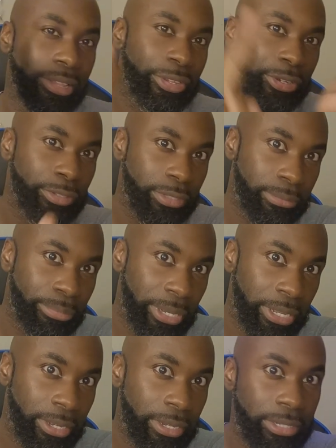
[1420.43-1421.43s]
and YouTube
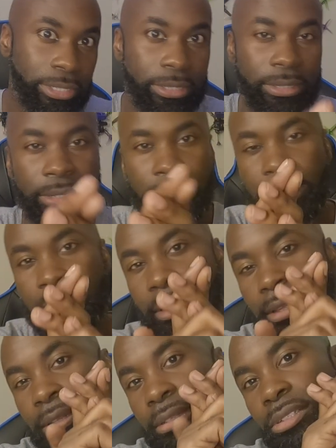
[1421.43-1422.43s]
page.
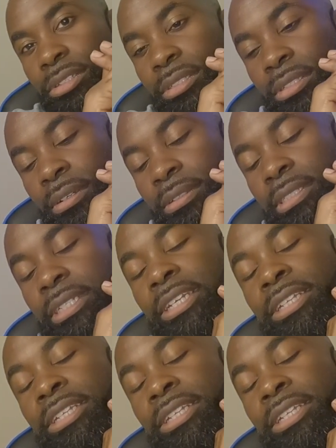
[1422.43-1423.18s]
So to